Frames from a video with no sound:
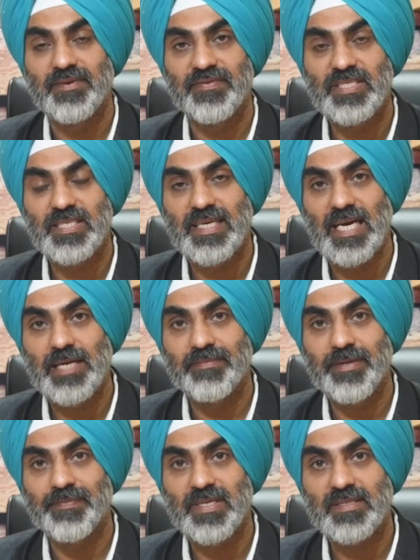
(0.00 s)
which can
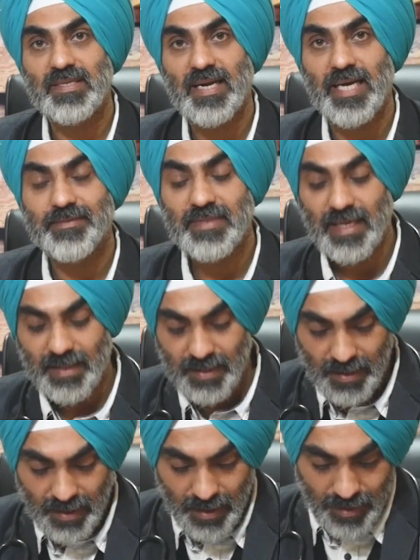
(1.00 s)
be prescribed are
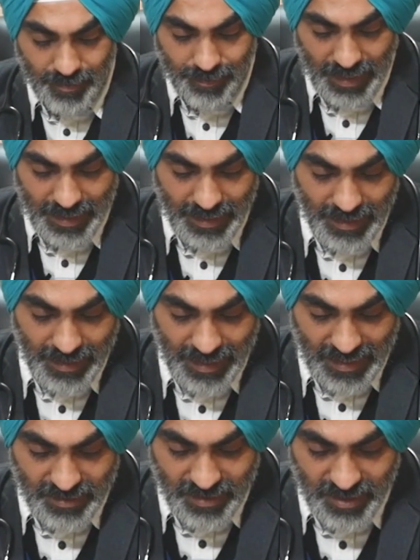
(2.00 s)
bile
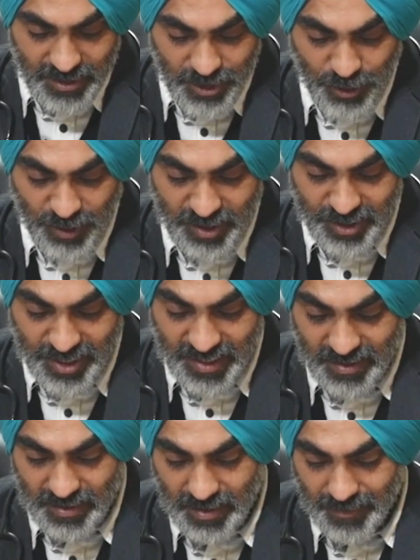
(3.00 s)
acid
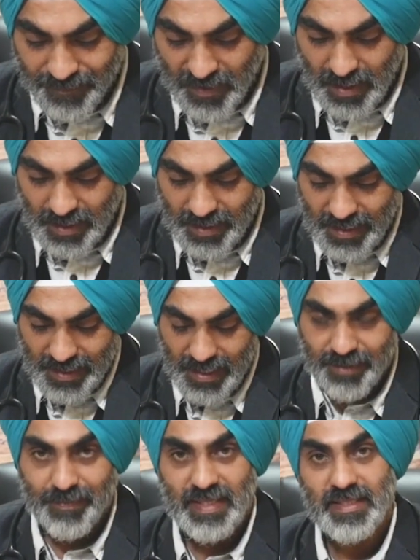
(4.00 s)
sequestrants. They
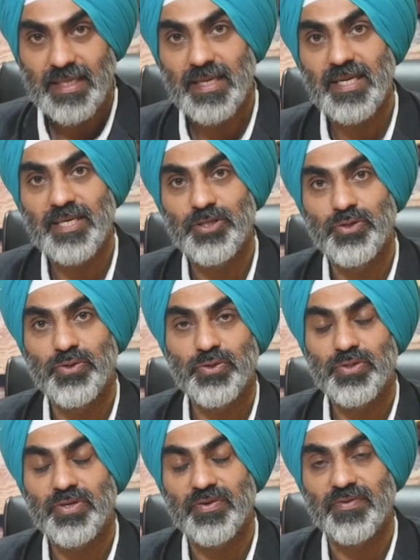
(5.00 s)
are basically
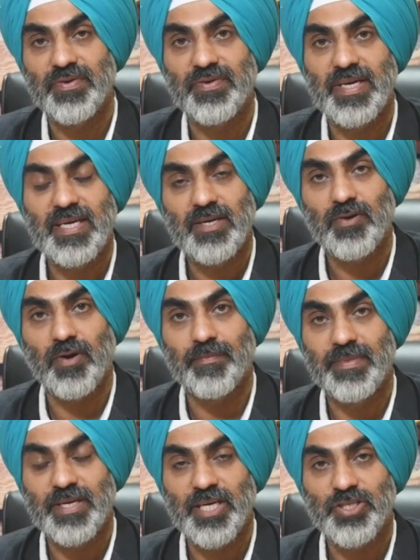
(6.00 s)
used in
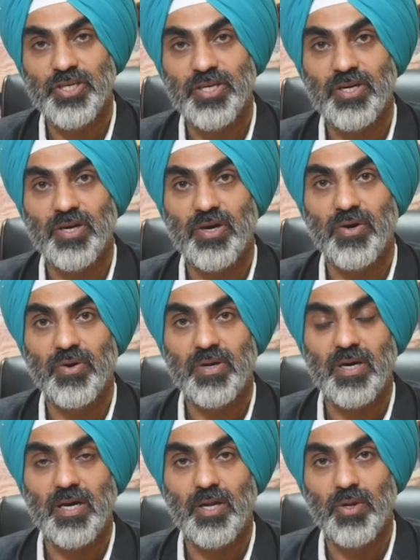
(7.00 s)
combination
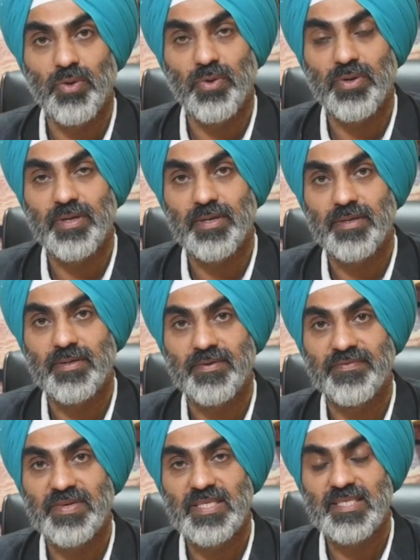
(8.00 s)
or alone
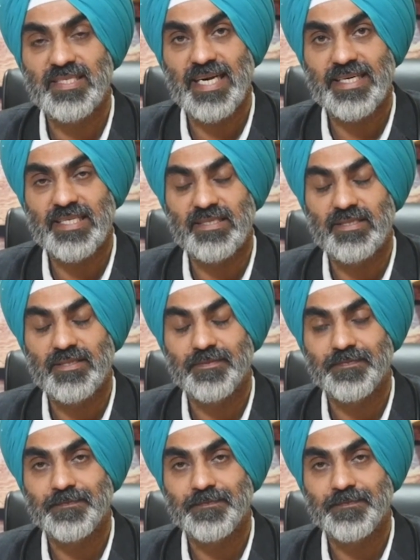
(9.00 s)
with statins.